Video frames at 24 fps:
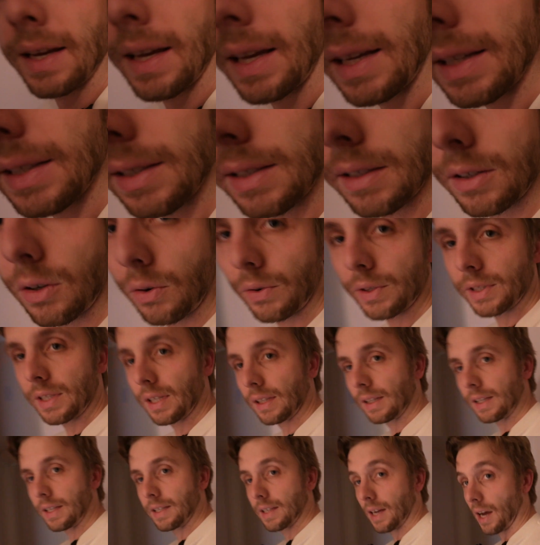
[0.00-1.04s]
is going to
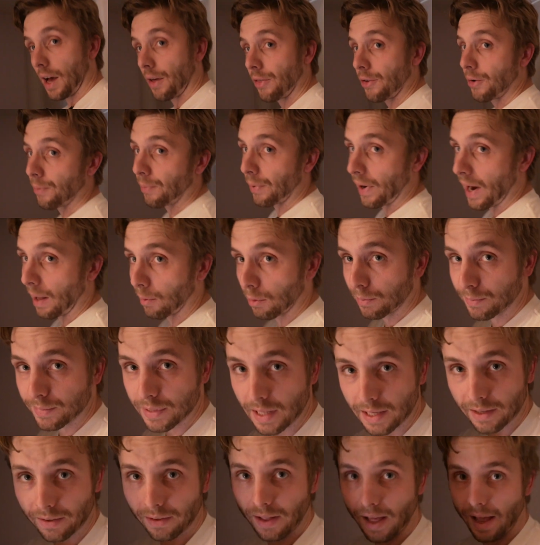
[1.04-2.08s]
lead to other problems
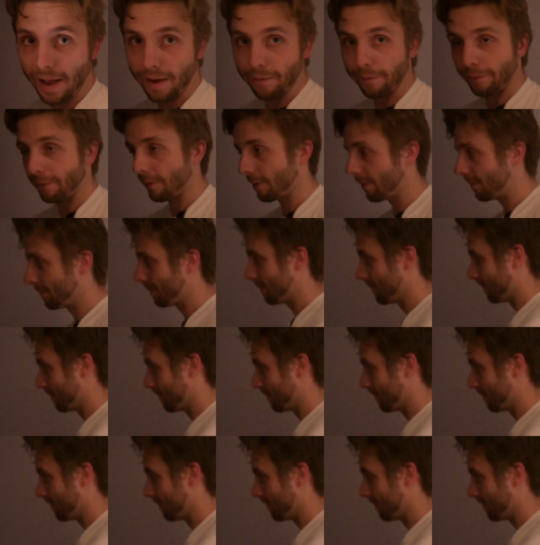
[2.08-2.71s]
that you'll have.